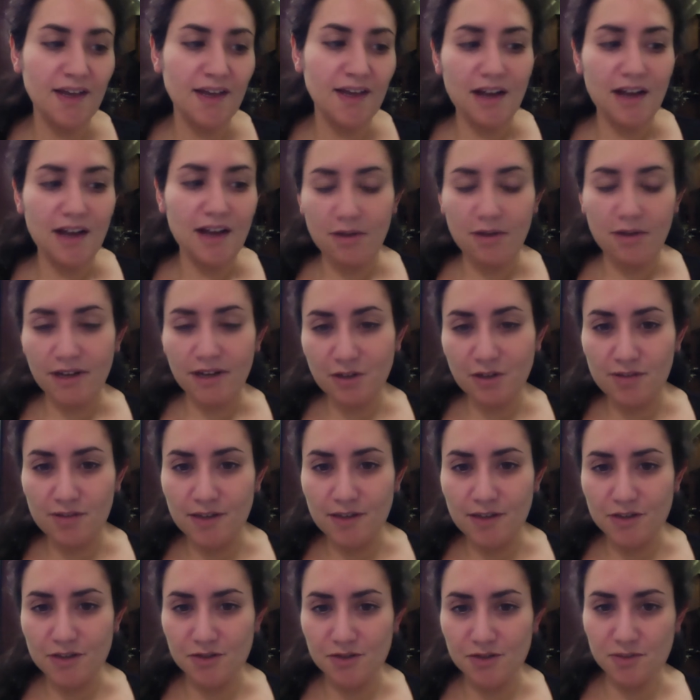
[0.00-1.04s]
Quick note
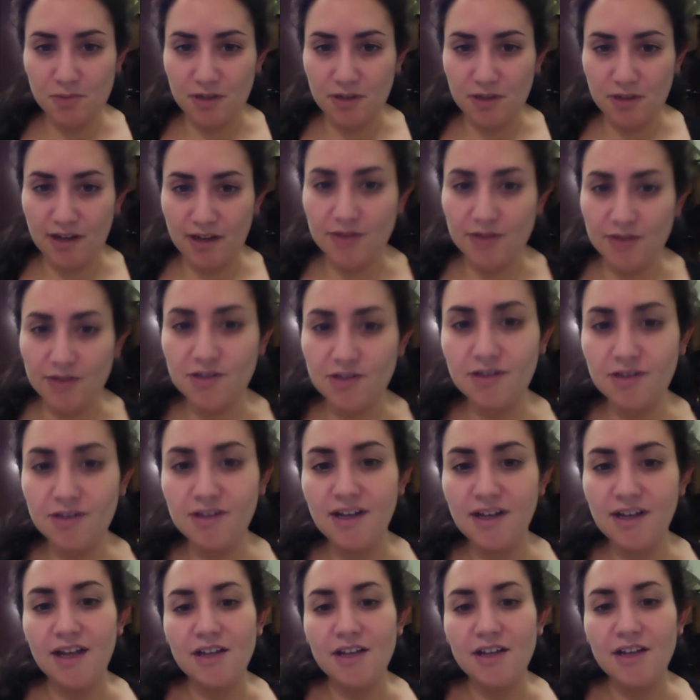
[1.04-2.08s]
about Jewish Book Council.
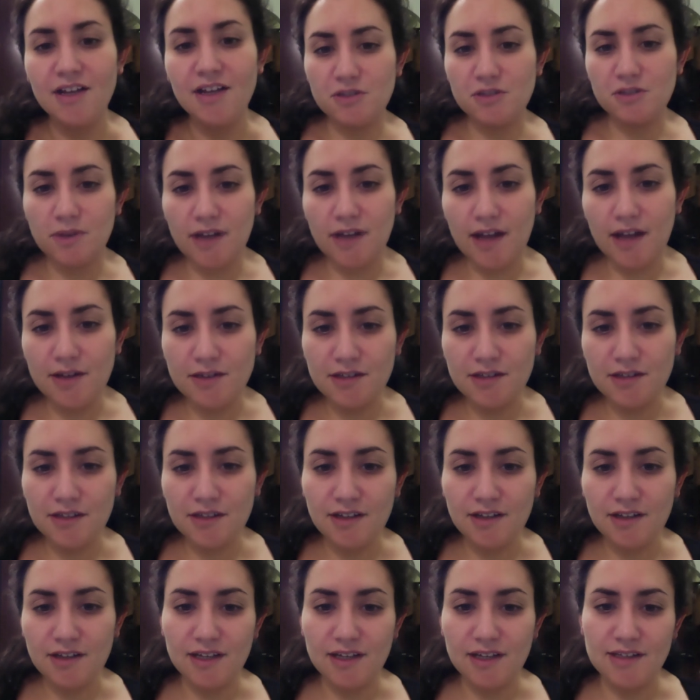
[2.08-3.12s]
Jewish Book Council
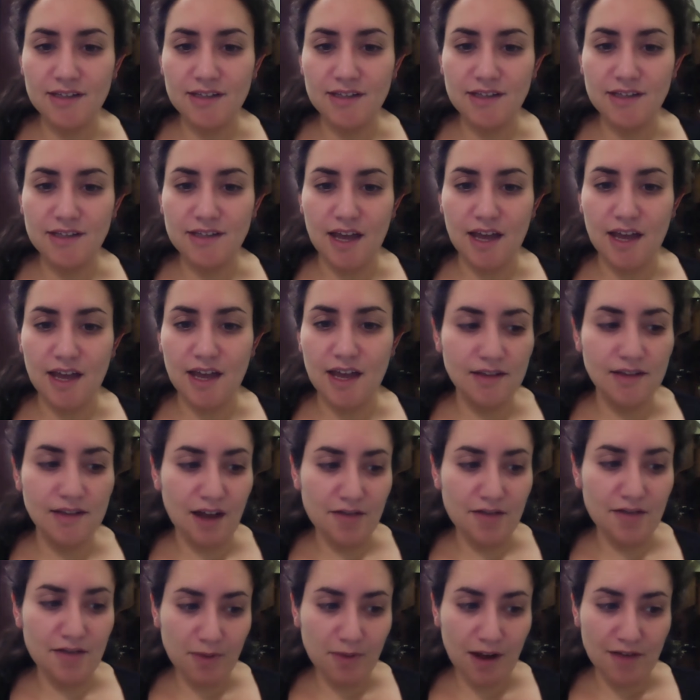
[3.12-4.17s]
is a
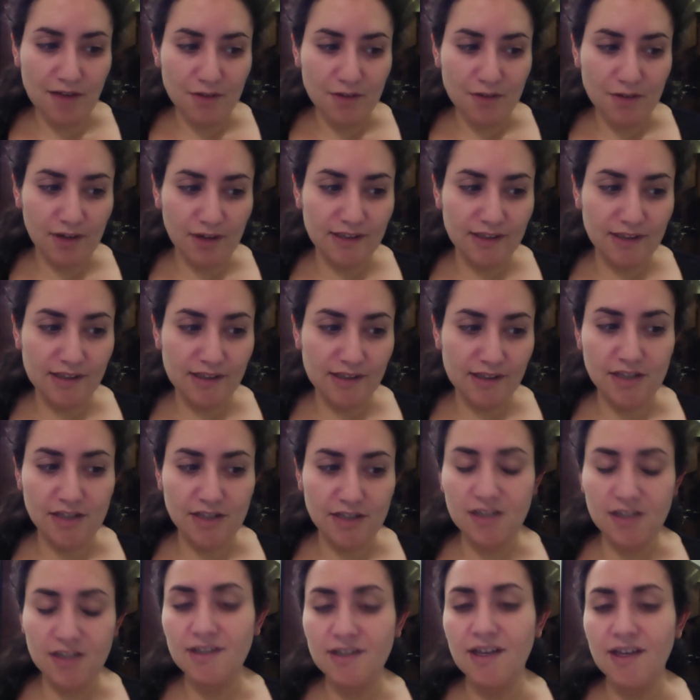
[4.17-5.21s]
not-for-profit
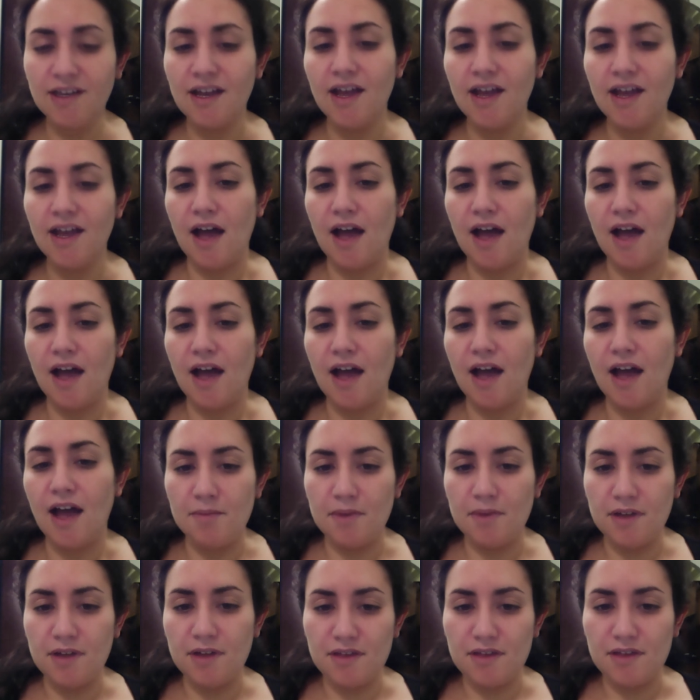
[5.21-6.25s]
organization
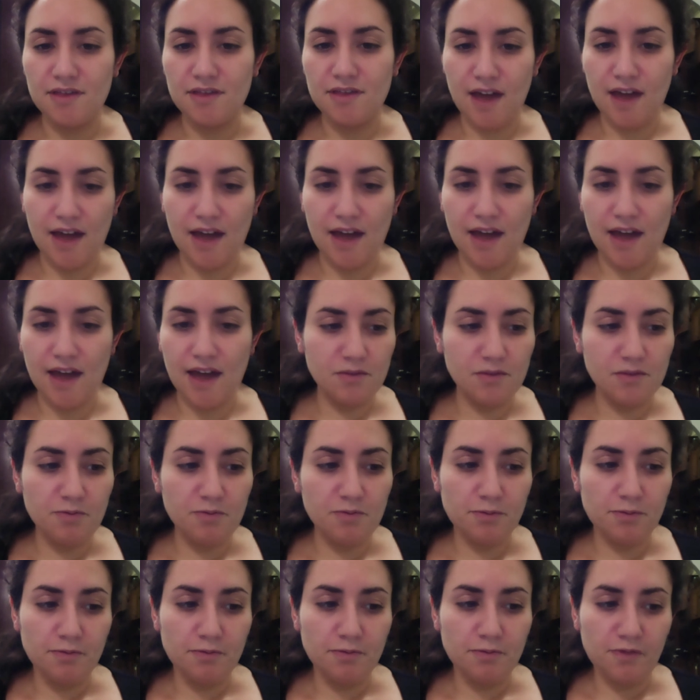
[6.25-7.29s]
that
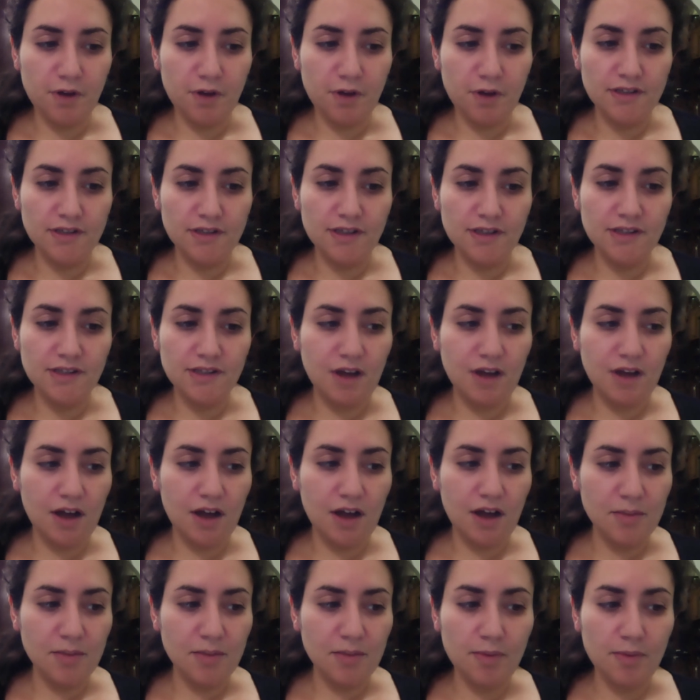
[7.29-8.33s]
focuses
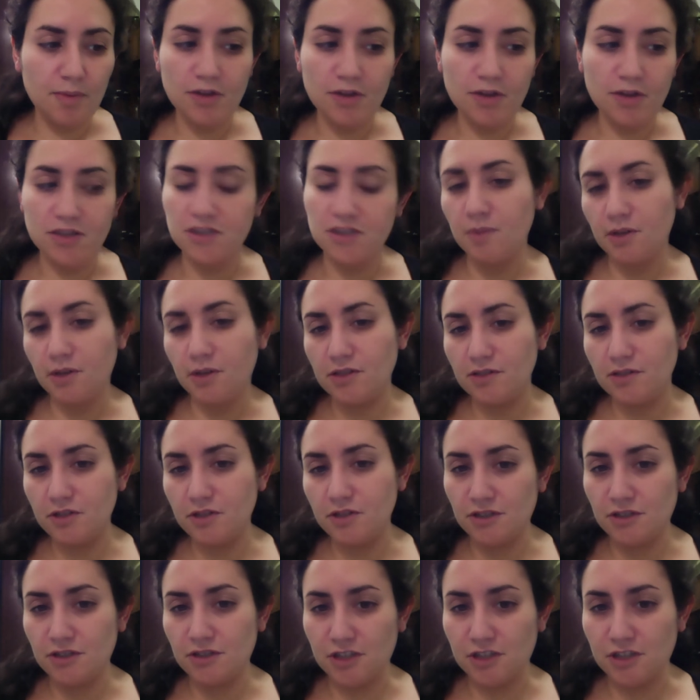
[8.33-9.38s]
on promotion of books of
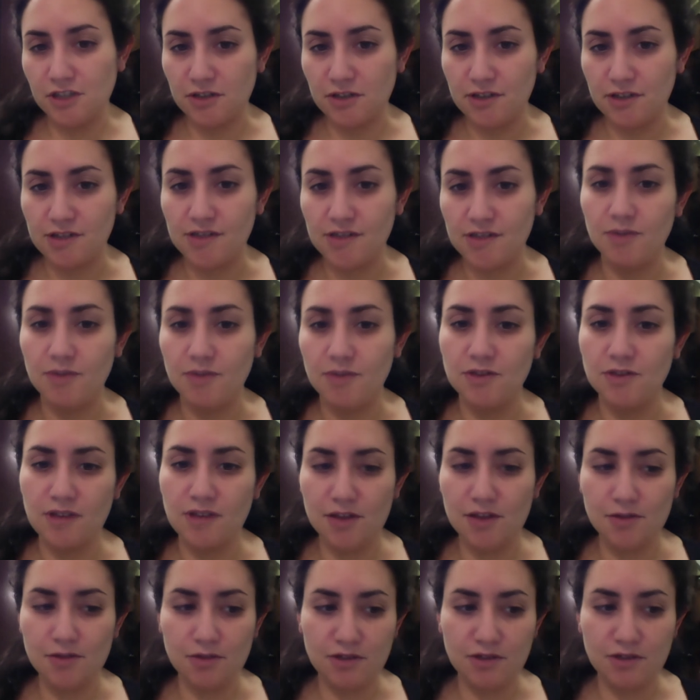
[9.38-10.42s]
Jewish interest, and we do
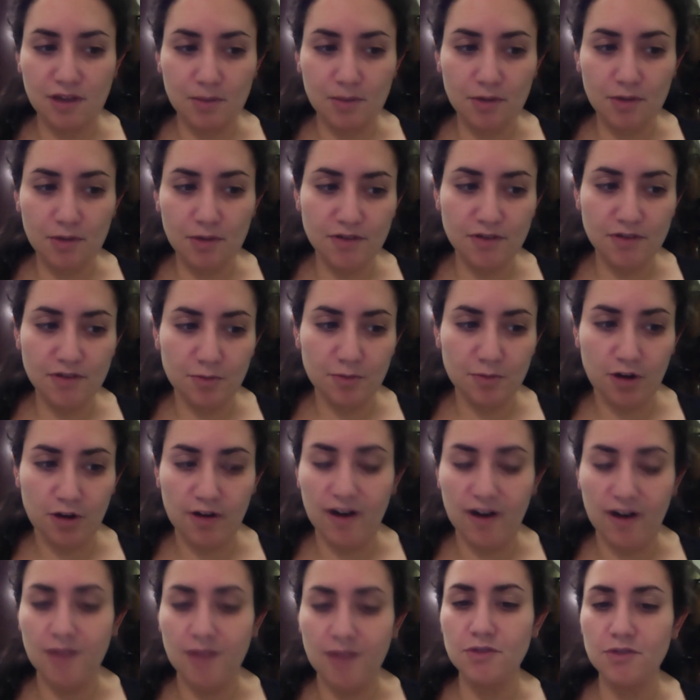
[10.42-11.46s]
that through a number of different
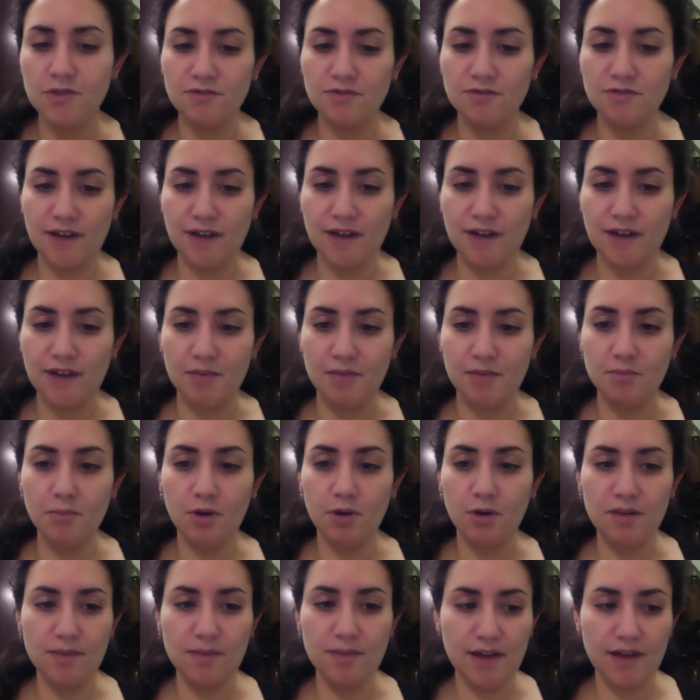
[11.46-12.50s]
programs. You can find out
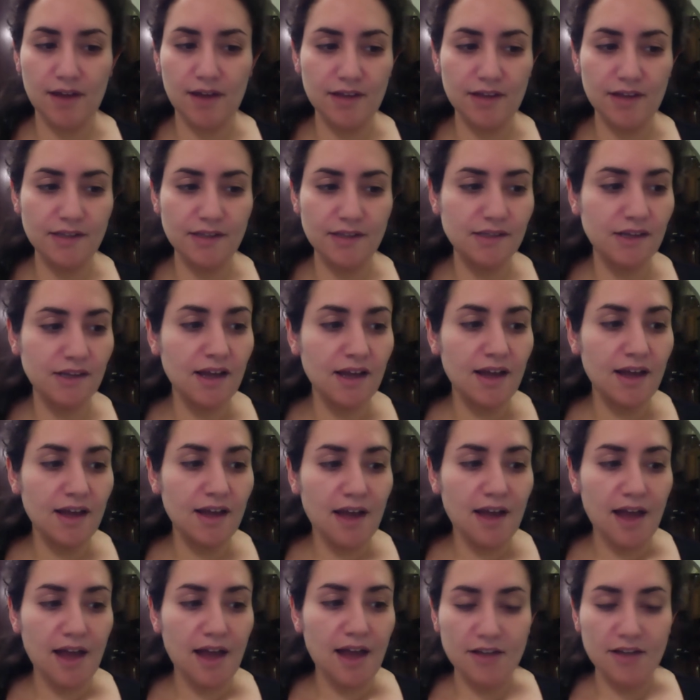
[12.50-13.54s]
more about us
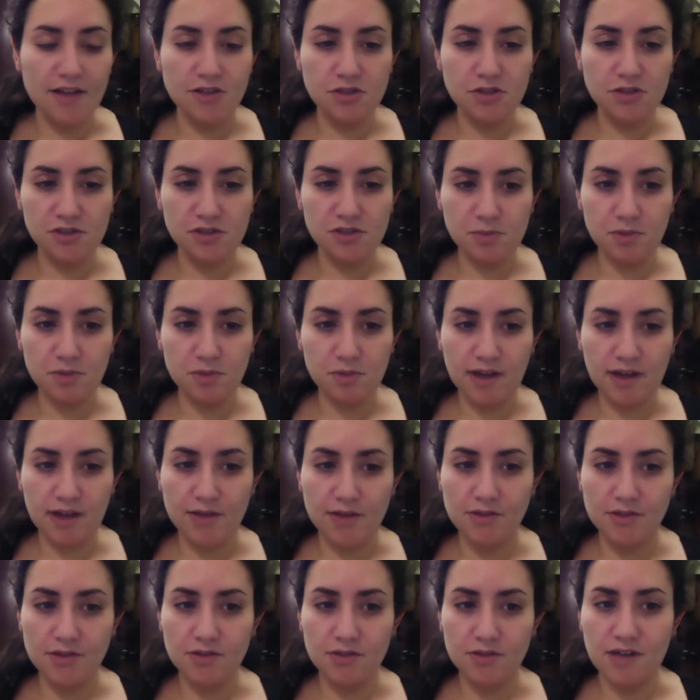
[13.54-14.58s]
at
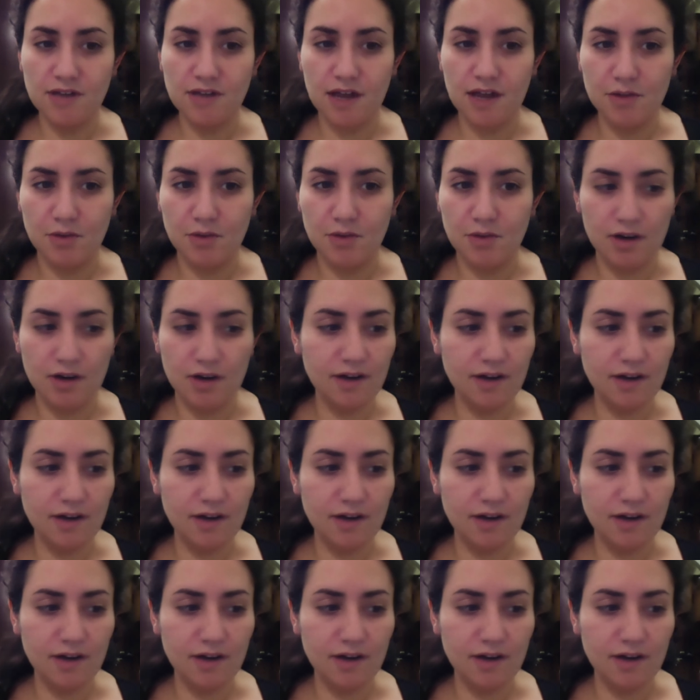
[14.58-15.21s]
jewishbookcouncil.org.